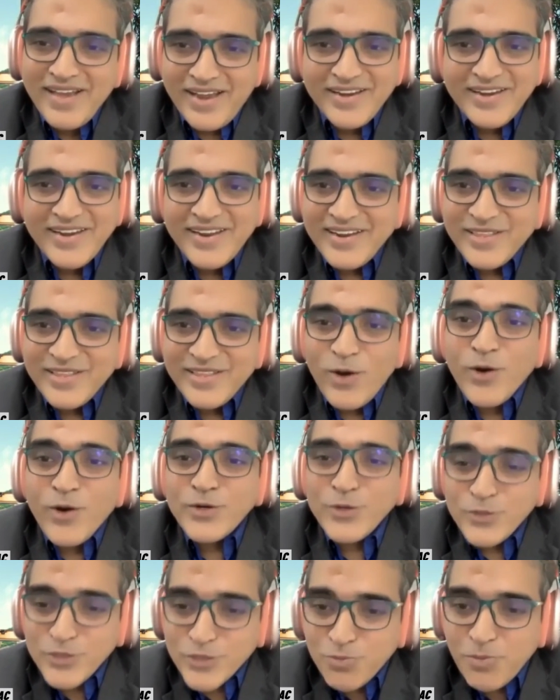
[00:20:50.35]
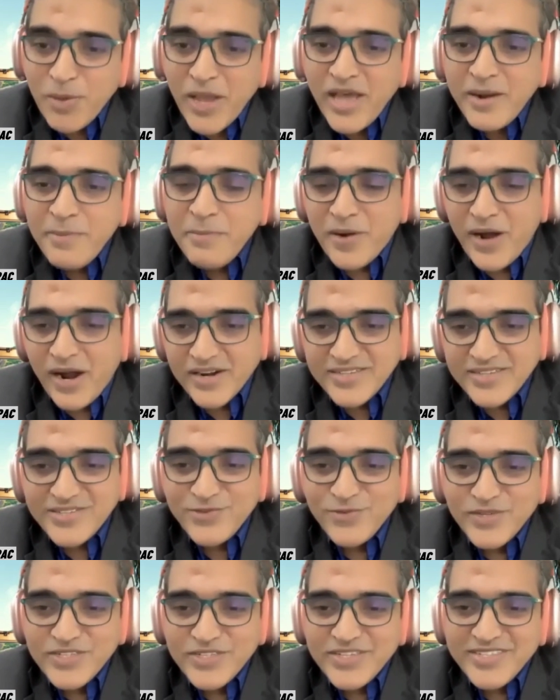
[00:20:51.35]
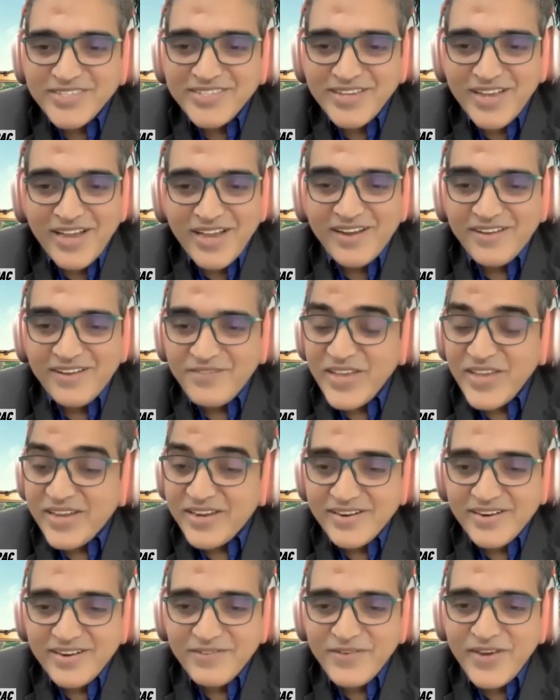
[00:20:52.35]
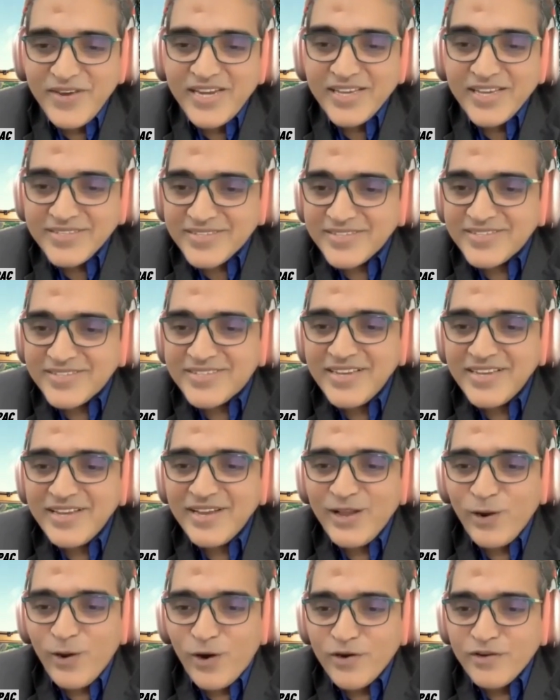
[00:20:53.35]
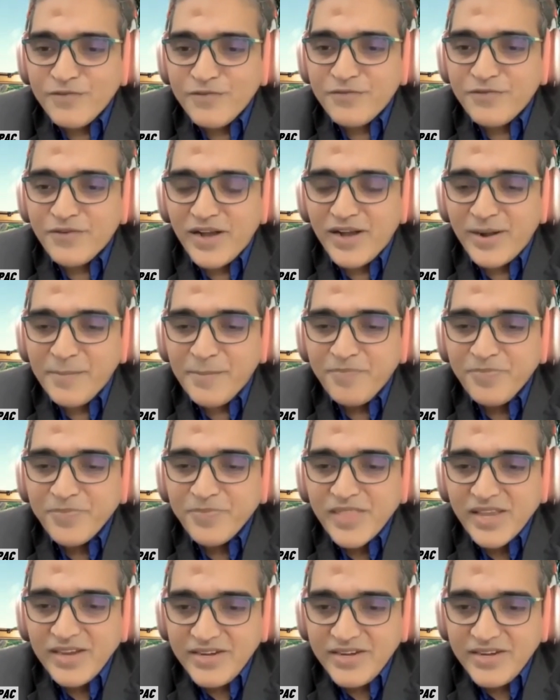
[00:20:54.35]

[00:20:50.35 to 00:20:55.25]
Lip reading: And the auto spare parts, which is VTEX is seeing a lot of